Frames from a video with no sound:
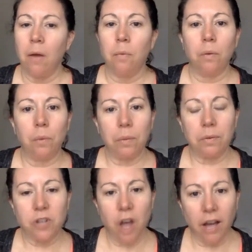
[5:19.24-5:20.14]
When we
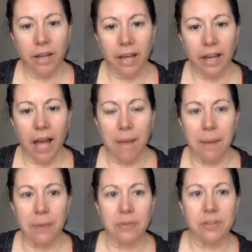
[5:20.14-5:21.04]
were talking
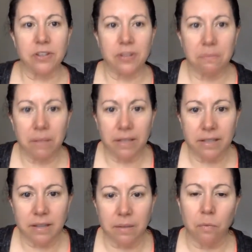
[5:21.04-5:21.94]
about
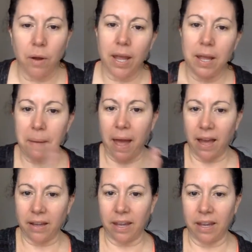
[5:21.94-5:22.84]
symbolism way
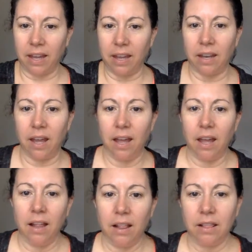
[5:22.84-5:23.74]
back in
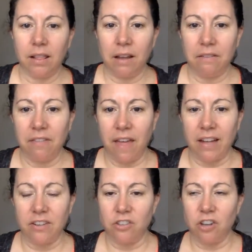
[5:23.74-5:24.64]
Love
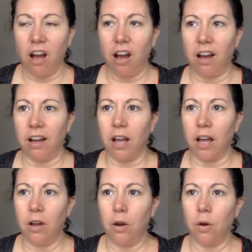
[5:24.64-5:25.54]
That Dog,
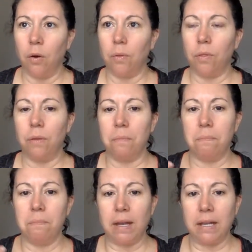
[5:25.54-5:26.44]
the
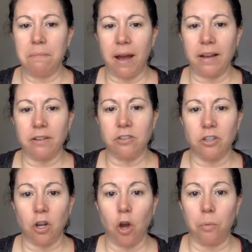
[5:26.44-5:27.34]
many miles
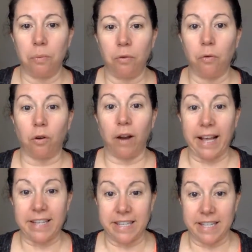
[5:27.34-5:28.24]
to go before I
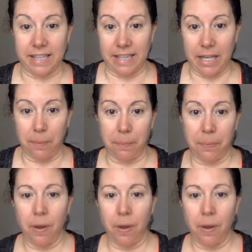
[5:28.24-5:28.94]
sleep,